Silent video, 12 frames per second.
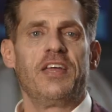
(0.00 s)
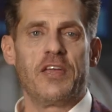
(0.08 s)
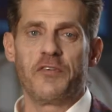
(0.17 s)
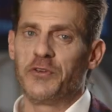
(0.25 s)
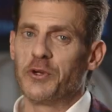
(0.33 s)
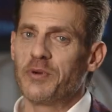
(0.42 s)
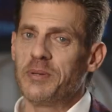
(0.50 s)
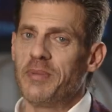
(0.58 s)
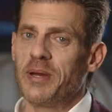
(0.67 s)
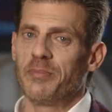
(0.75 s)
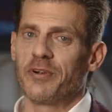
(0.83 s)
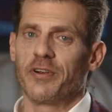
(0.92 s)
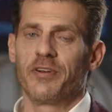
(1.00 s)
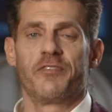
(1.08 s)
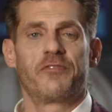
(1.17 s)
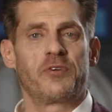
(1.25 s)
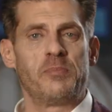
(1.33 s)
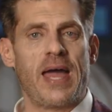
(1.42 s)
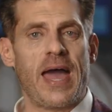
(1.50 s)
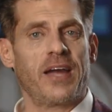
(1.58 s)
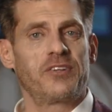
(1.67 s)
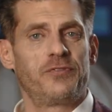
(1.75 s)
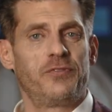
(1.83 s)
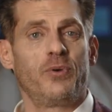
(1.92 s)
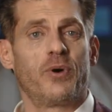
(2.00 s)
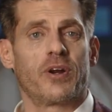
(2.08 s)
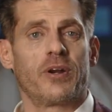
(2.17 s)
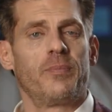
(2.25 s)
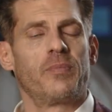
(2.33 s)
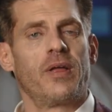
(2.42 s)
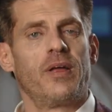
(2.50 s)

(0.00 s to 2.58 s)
If you remember from Act 4,